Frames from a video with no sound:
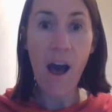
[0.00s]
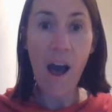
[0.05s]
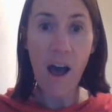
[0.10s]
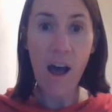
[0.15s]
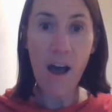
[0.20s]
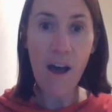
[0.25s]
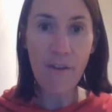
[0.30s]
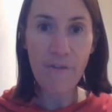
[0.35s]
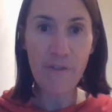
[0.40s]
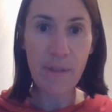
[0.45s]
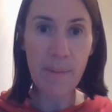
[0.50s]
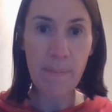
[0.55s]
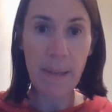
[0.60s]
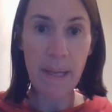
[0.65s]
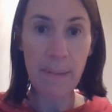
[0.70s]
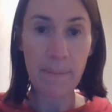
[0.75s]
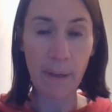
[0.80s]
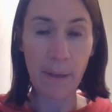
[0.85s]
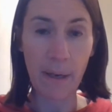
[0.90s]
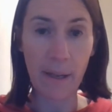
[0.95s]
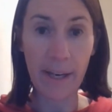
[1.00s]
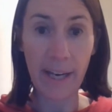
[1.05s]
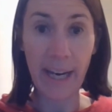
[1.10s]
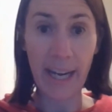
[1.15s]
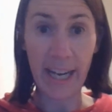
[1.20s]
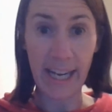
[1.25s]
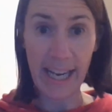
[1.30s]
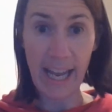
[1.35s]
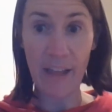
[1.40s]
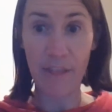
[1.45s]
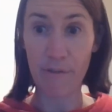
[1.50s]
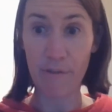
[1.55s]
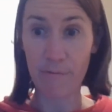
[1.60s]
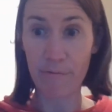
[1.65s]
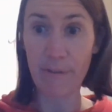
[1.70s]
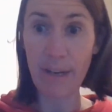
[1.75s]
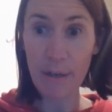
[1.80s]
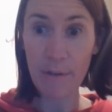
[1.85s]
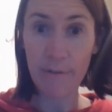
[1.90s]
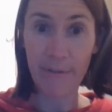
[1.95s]
half the people are going to get the
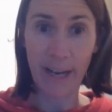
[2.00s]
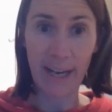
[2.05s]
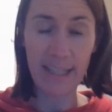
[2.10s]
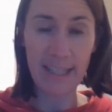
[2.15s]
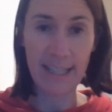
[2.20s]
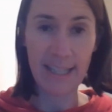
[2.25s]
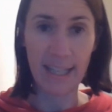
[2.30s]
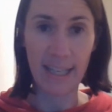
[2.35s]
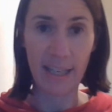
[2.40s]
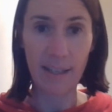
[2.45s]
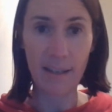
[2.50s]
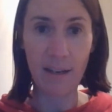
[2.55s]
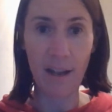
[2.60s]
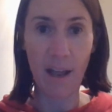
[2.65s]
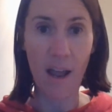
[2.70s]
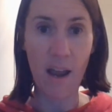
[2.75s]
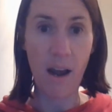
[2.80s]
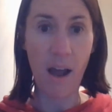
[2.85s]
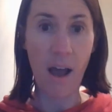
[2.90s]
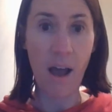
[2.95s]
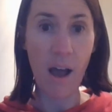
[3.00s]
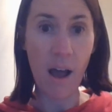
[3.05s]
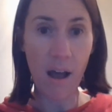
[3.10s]
real vaccine and